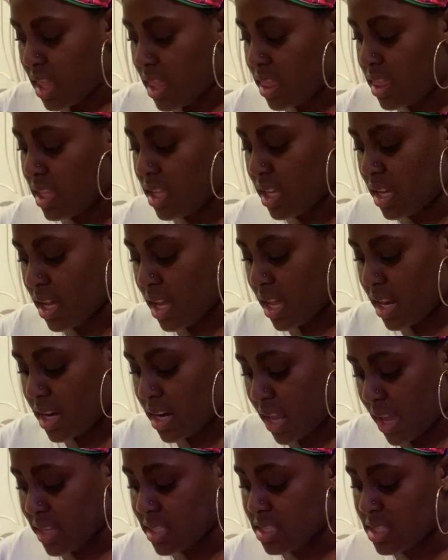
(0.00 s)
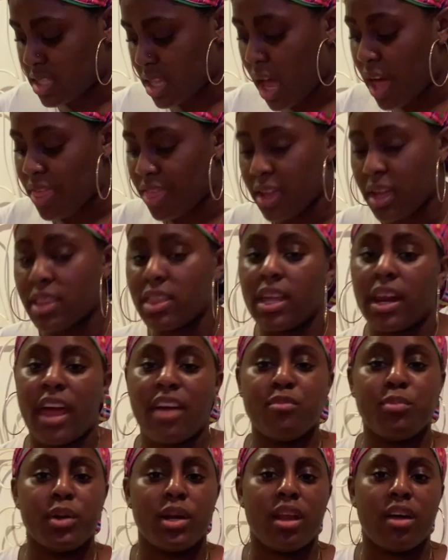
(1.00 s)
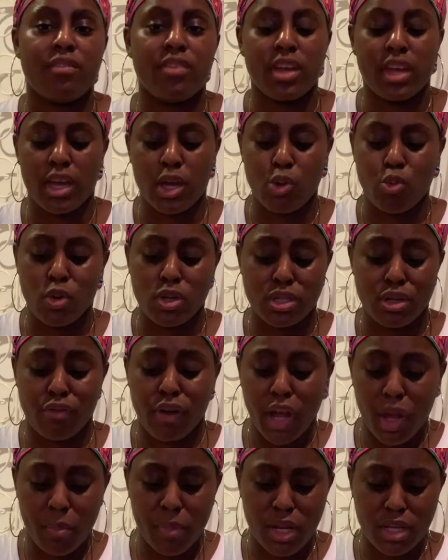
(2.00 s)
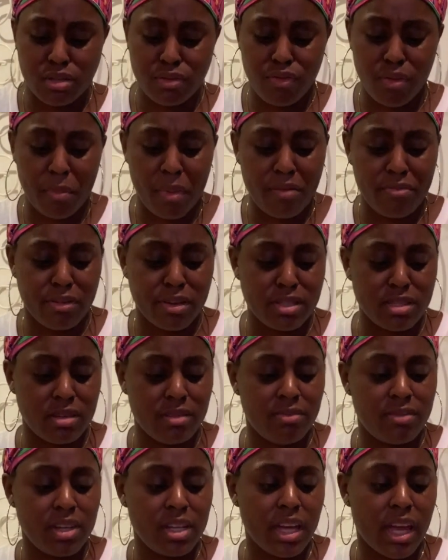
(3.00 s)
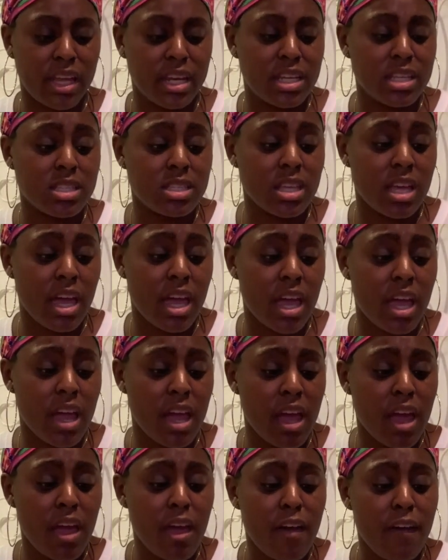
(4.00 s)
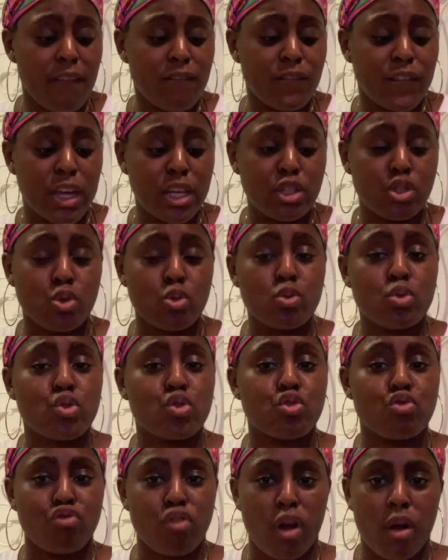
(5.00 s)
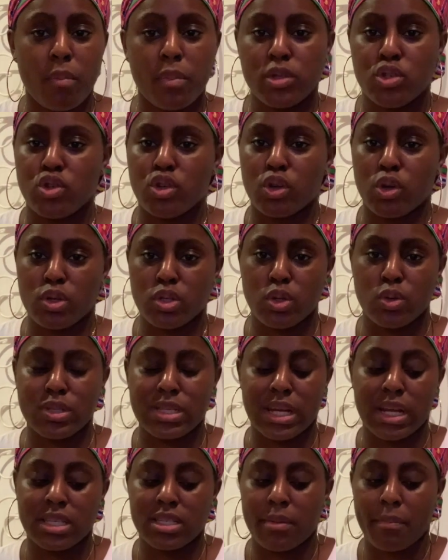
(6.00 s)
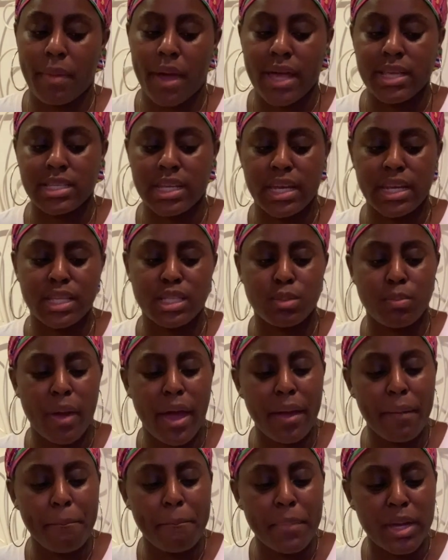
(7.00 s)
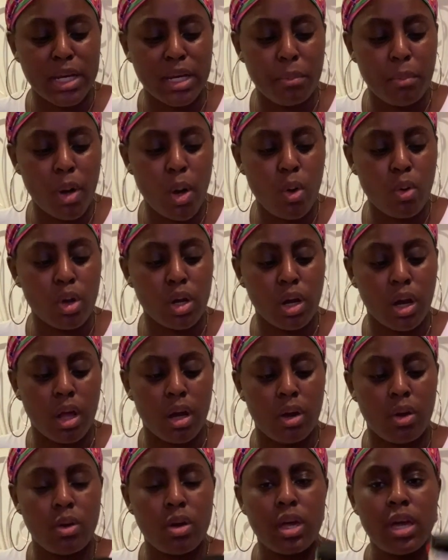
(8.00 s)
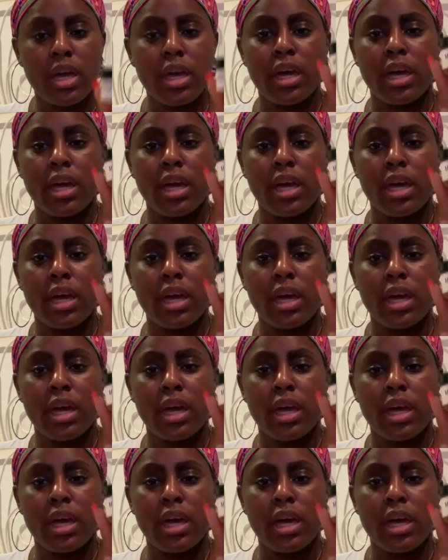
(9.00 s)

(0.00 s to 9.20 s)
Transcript: The next thing that I've been loving, it was a recommendation from my friend Tiffany. And it's a facial scrub, but you can also use it as a mask. And it's by Minimal Glow.